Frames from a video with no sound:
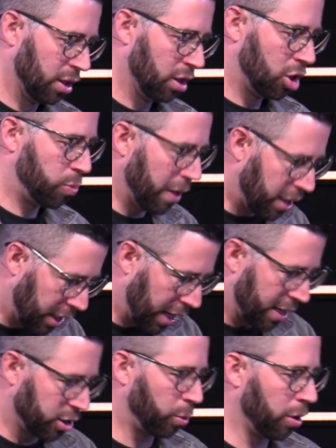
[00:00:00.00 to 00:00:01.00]
Speaking
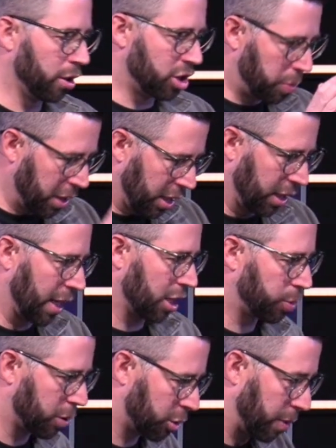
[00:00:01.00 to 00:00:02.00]
God's word, speaking God's
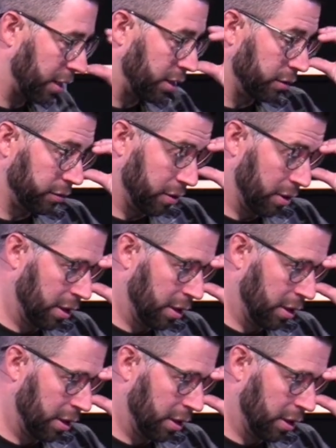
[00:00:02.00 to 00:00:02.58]
perspective.